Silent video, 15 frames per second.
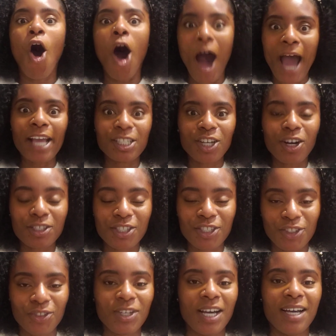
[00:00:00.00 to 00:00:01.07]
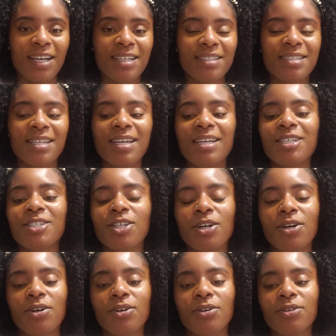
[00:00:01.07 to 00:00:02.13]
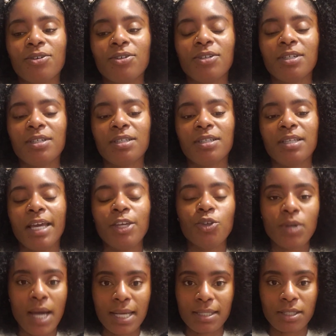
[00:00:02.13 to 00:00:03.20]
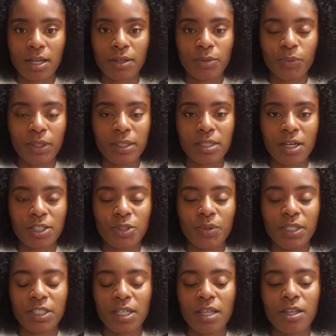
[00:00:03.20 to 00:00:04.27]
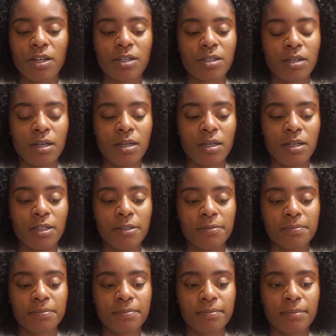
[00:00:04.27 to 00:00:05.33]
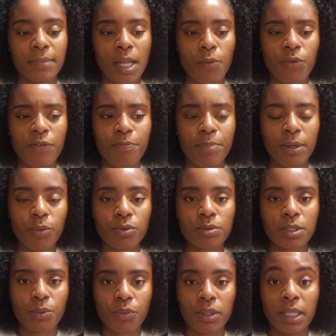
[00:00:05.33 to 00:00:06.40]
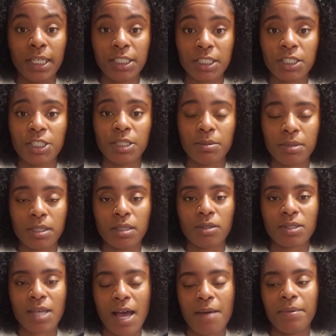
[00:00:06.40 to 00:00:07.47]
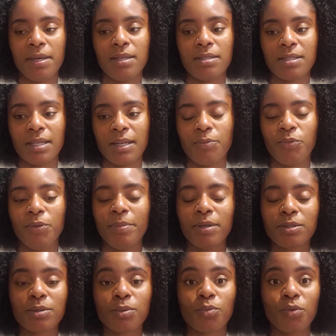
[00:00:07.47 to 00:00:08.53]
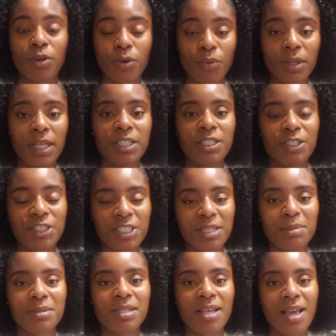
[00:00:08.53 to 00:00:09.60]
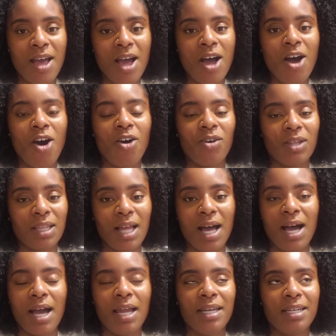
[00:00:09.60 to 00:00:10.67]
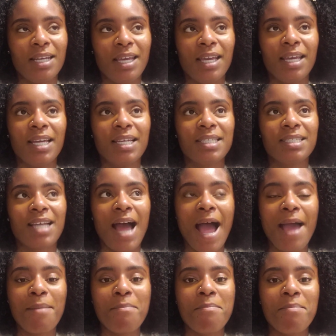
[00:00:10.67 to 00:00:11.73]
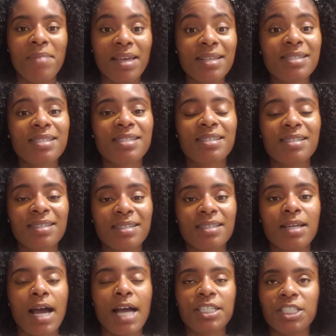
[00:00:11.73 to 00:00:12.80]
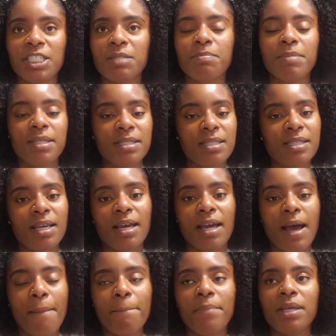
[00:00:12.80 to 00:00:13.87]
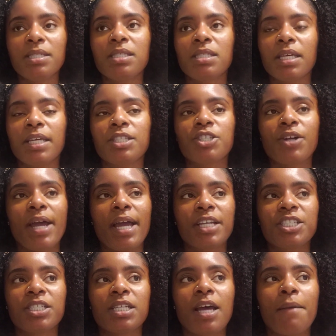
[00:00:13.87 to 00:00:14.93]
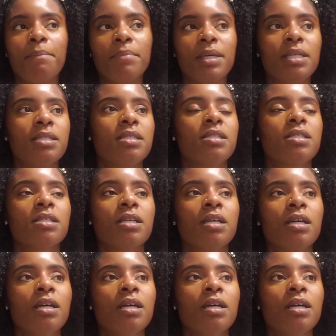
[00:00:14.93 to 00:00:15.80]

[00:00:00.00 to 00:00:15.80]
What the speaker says: I talk to you guys. So, and you guys we talk to each other. And we've built some relationships in those comments, and we built some real relationships online. And I just miss that. I miss the interaction. I miss